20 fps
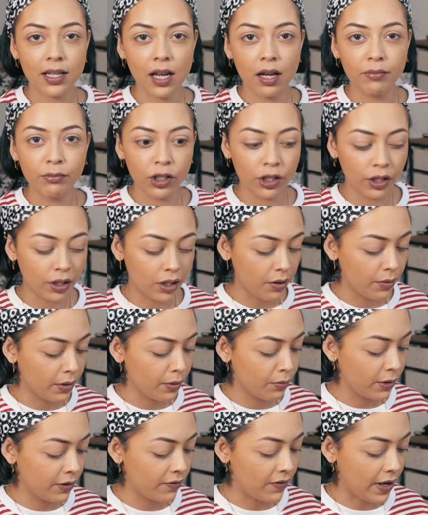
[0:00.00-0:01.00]
I'm gonna go
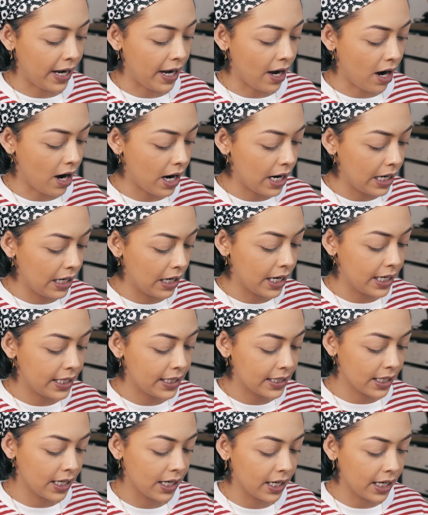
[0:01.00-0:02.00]
in with a
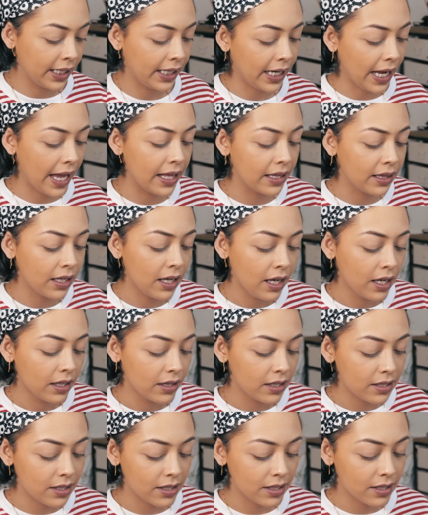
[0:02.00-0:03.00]
highlighter. Again,
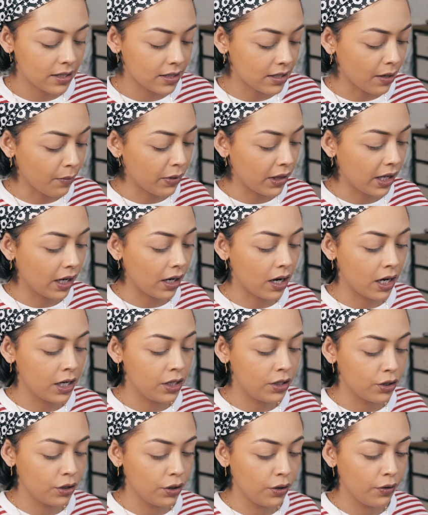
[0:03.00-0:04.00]
this isn't something I
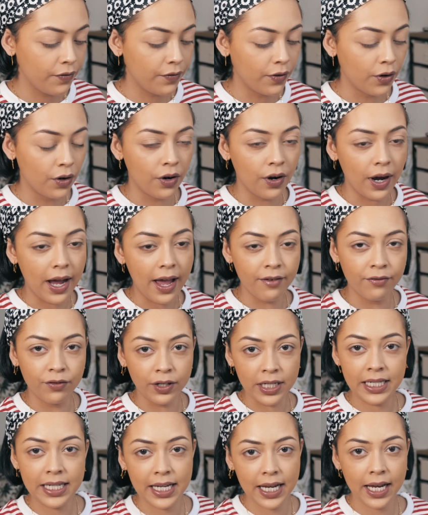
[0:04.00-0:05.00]
do for
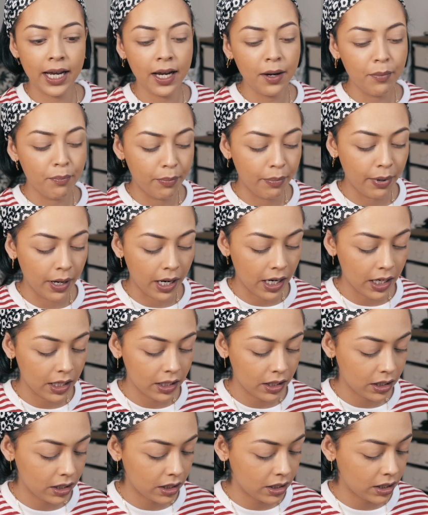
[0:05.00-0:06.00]
every day, but
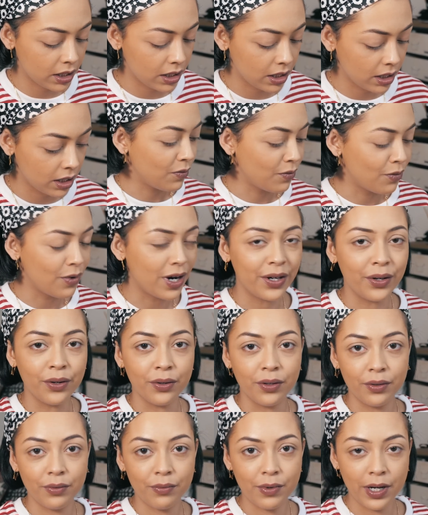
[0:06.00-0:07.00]
why
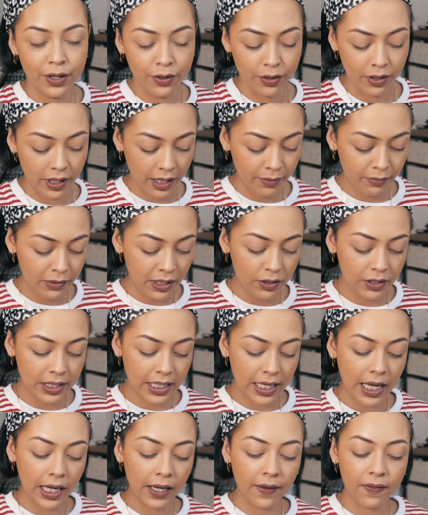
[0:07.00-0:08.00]
not? Why not? I'm
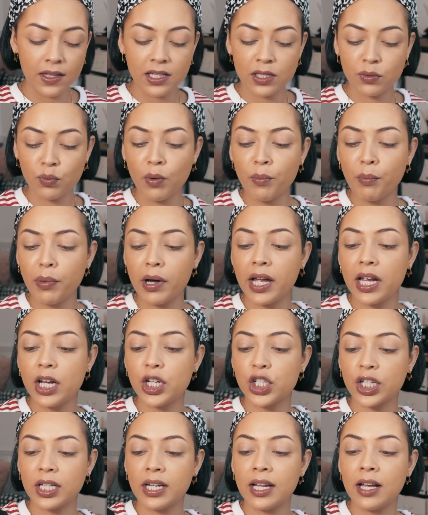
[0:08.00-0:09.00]
using this one by
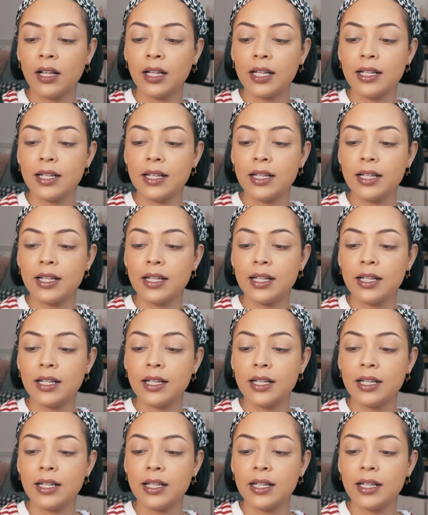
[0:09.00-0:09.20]
Chanel.